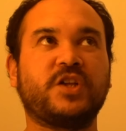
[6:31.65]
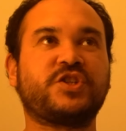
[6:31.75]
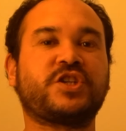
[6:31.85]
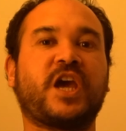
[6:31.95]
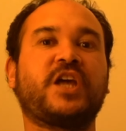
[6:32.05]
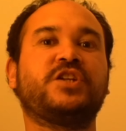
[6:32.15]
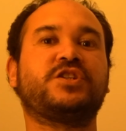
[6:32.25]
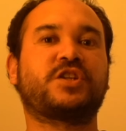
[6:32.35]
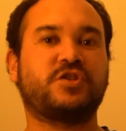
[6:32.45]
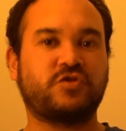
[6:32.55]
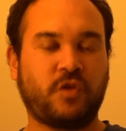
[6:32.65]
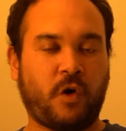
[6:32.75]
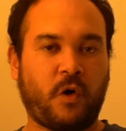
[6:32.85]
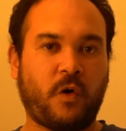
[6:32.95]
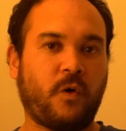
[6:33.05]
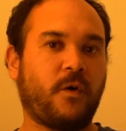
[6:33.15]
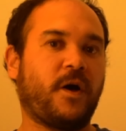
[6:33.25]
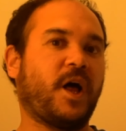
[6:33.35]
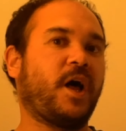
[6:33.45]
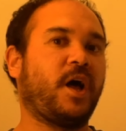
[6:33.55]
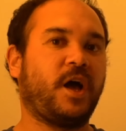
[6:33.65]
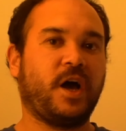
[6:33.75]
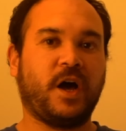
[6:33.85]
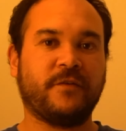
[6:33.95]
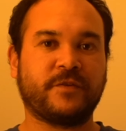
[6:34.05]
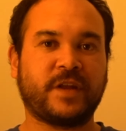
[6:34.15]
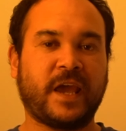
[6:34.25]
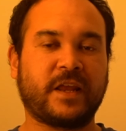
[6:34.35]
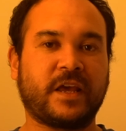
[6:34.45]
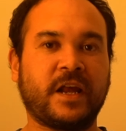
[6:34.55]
change control of your data.